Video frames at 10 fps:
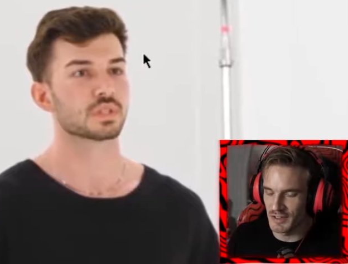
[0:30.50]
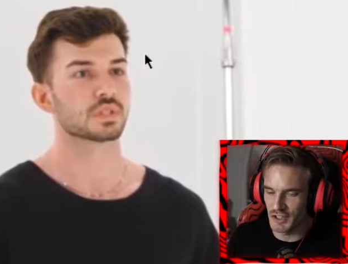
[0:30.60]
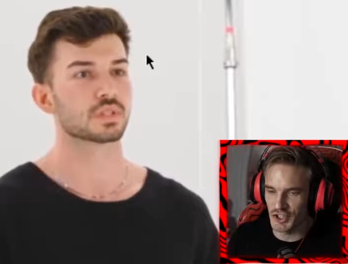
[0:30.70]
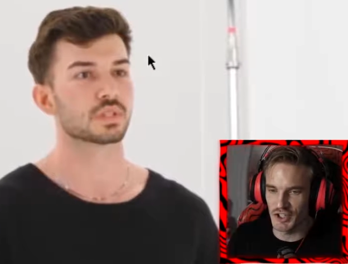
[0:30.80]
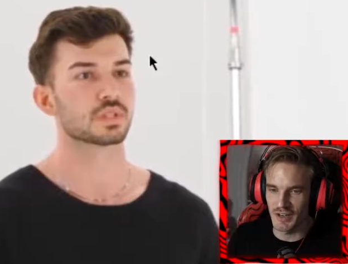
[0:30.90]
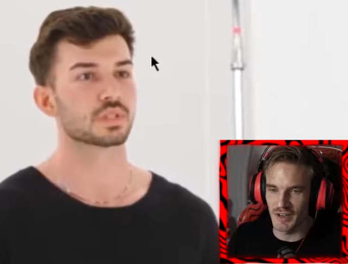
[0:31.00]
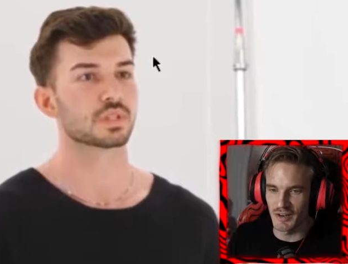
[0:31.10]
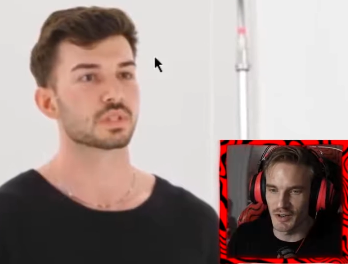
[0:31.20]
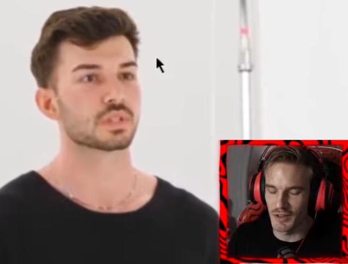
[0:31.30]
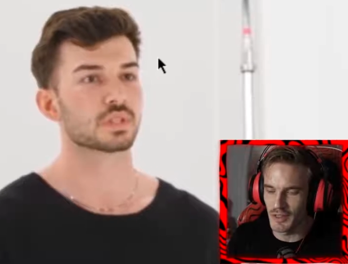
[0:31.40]
Speaker 1: his shirt. Who
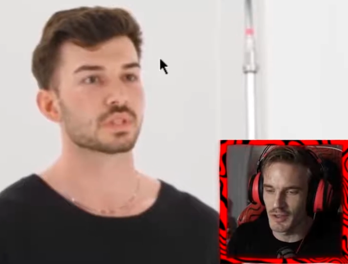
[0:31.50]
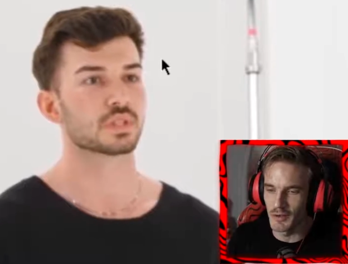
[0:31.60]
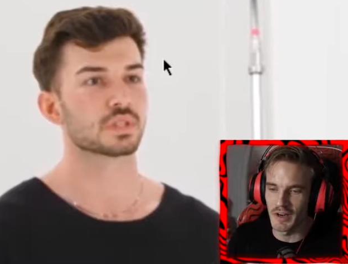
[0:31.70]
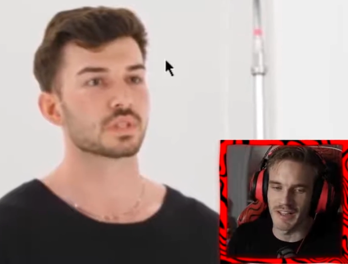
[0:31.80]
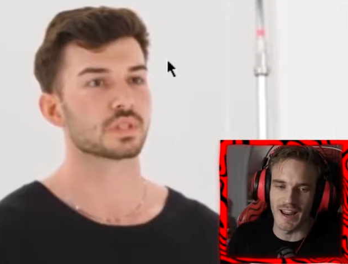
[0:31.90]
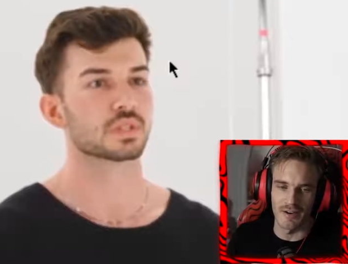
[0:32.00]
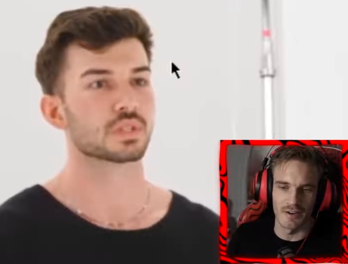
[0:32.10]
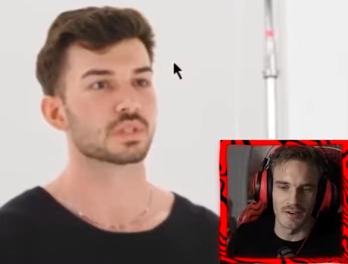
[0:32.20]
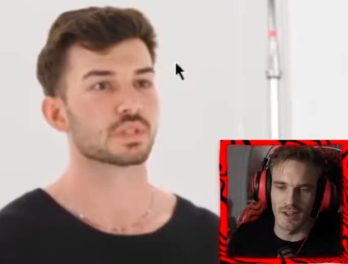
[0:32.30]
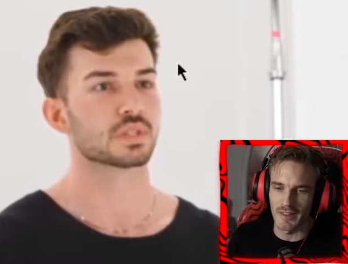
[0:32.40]
do you think you are, Garrett?
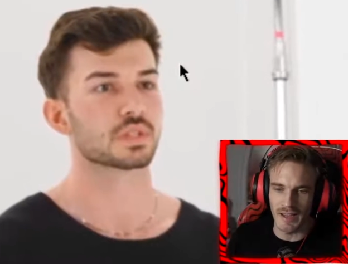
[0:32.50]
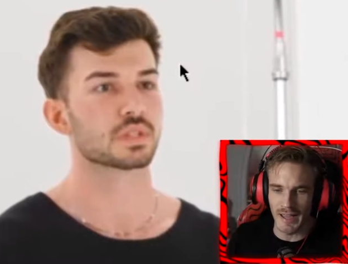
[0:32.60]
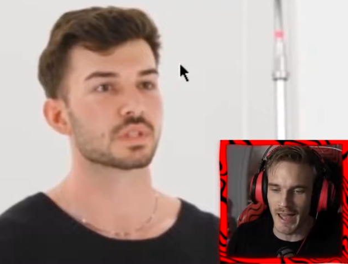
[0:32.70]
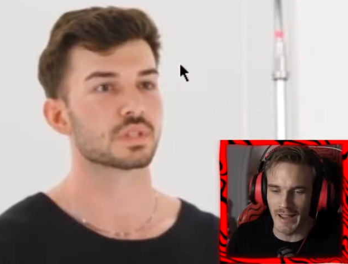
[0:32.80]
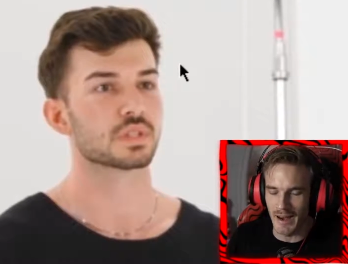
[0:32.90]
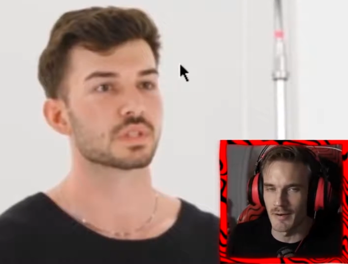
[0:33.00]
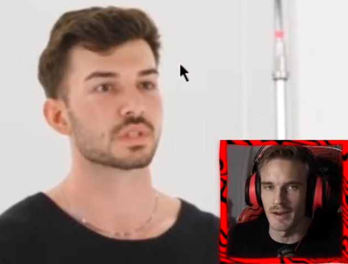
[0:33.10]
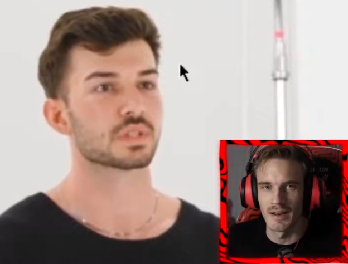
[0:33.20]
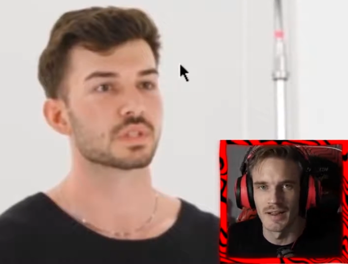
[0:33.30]
You're not that guy, Garrett.